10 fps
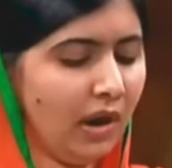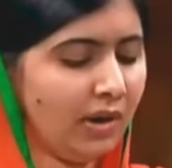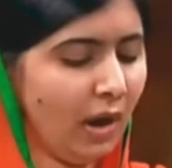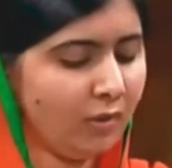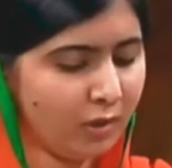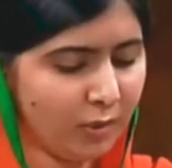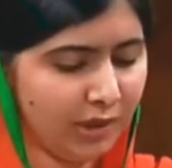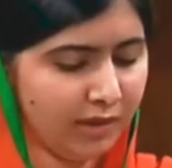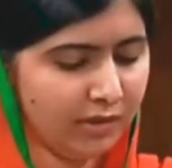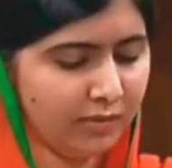Around the
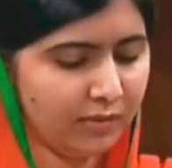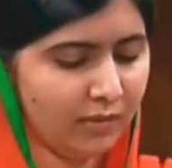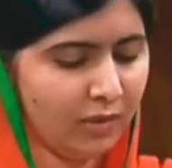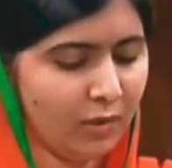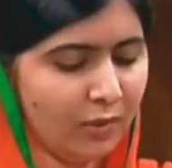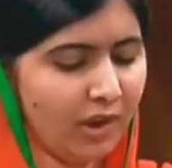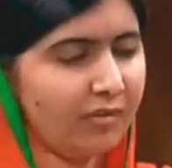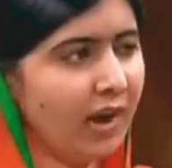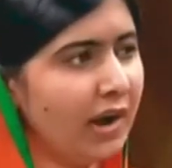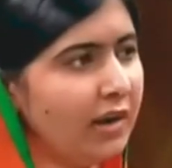world, we
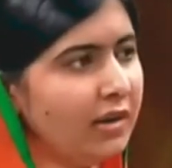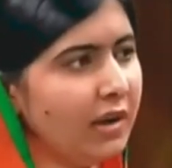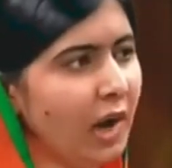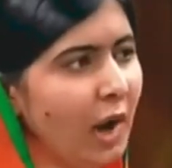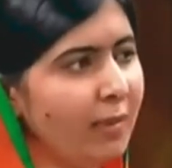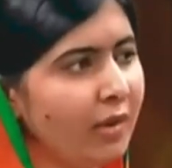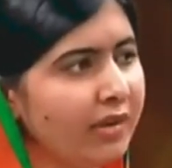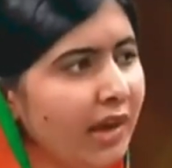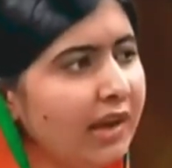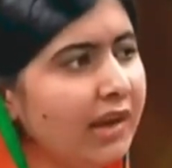have heard
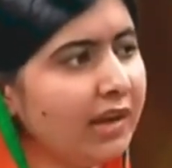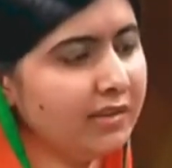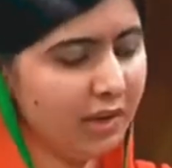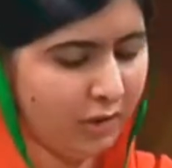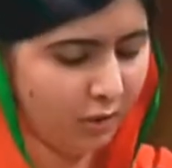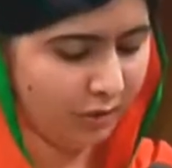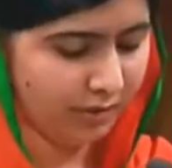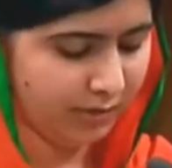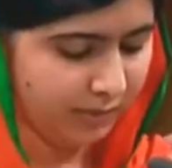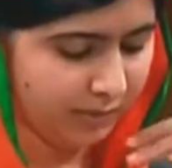about Canada's
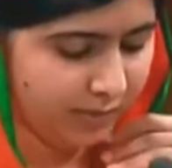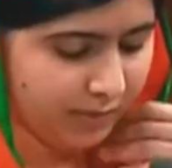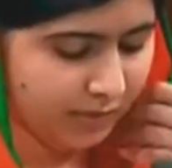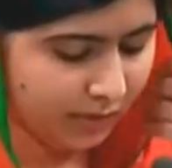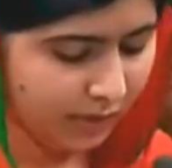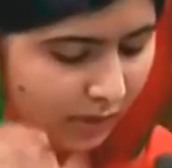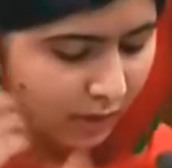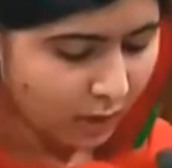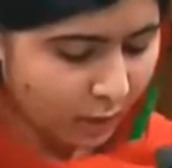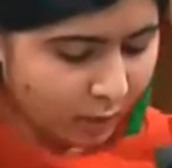heroes.
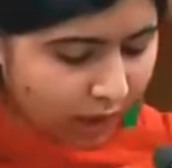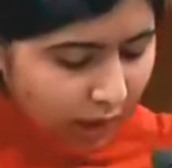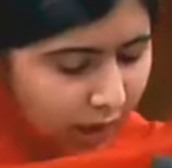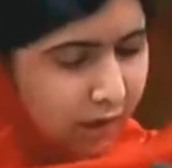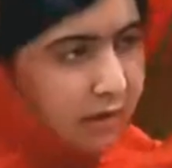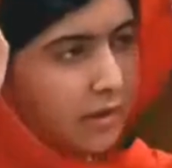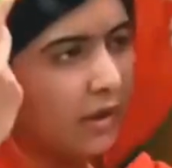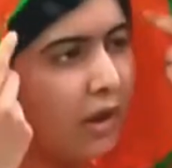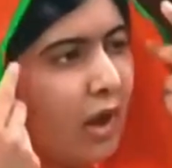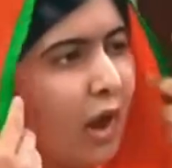We heard
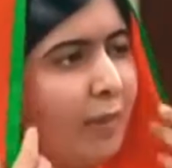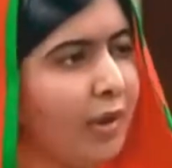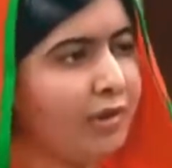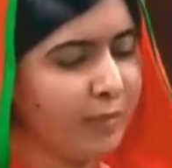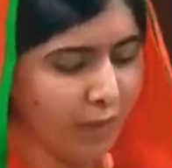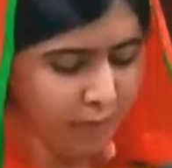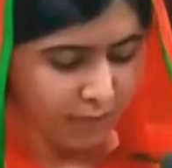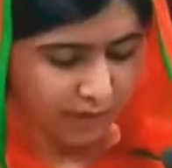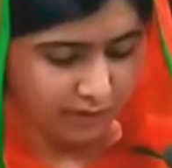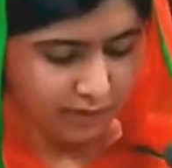about the
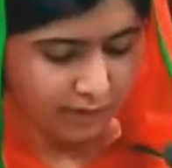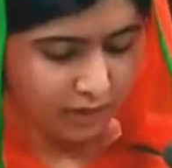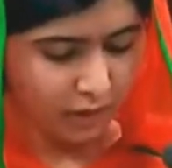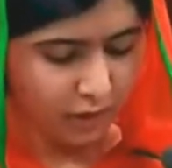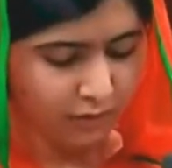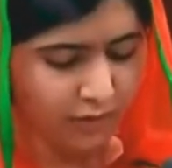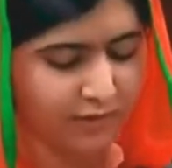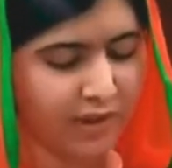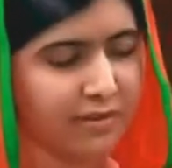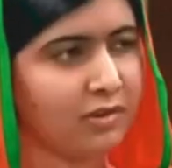members of the
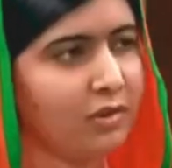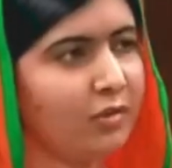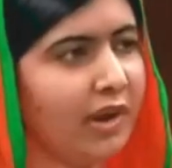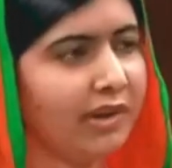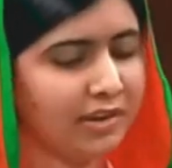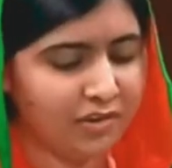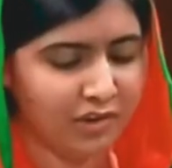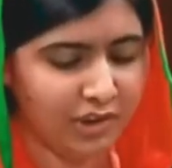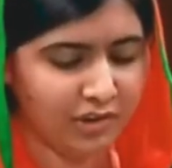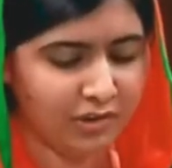First United
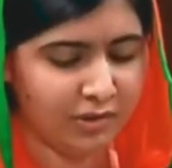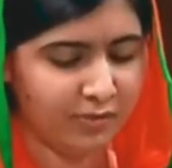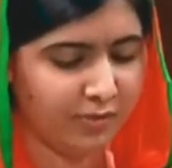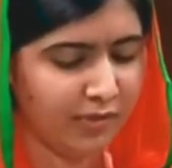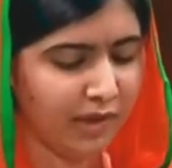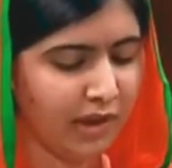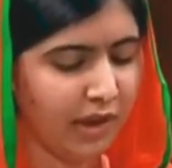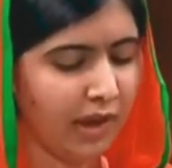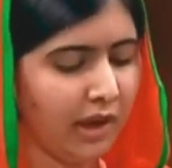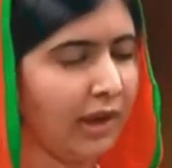Church
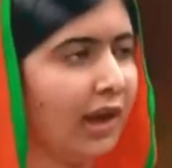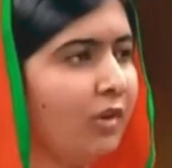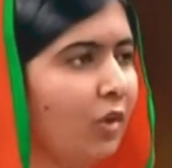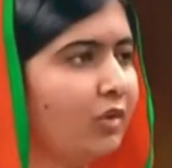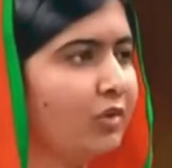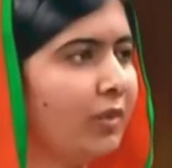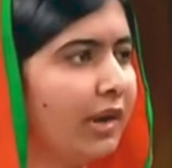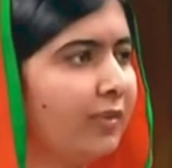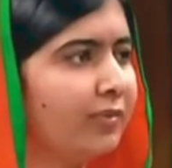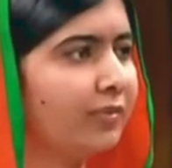here in
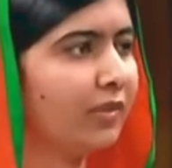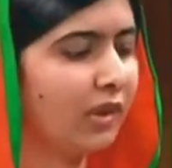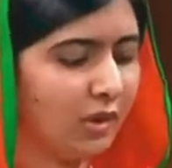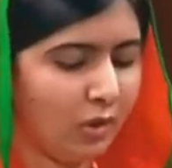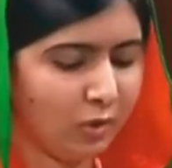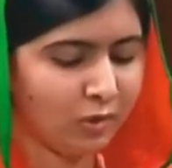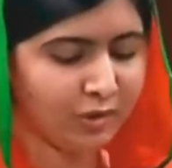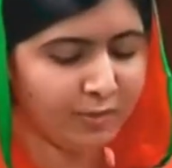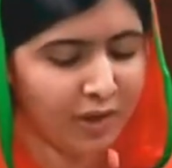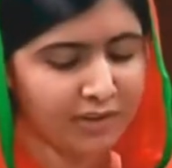Ottawa, who
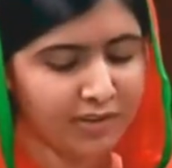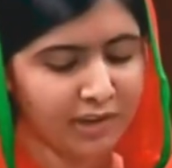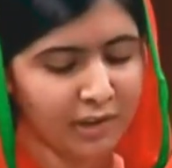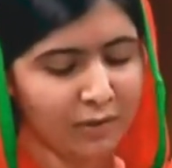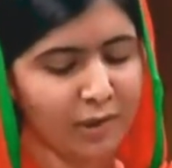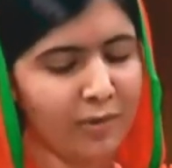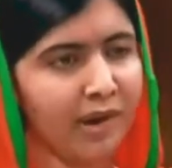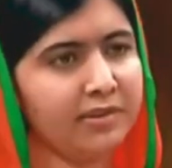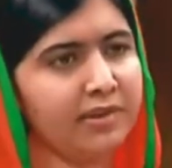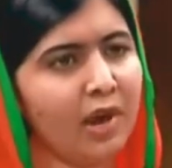sponsored
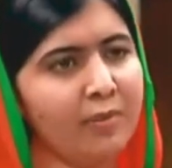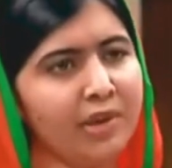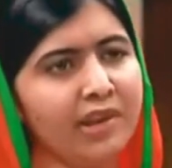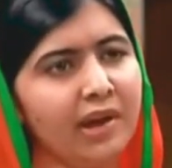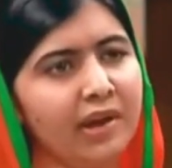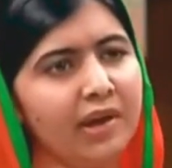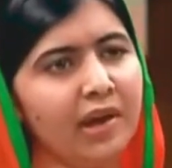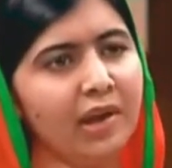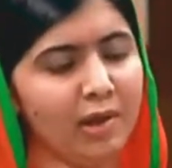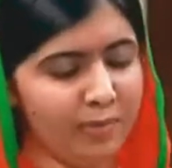newlyweds Amina
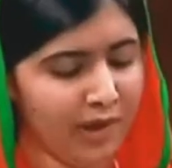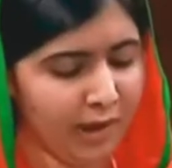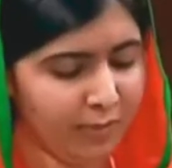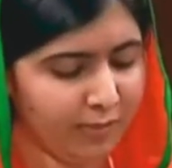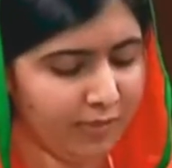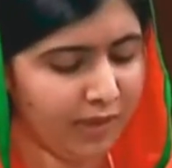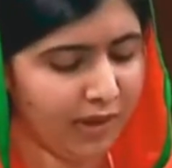and Ibrahim.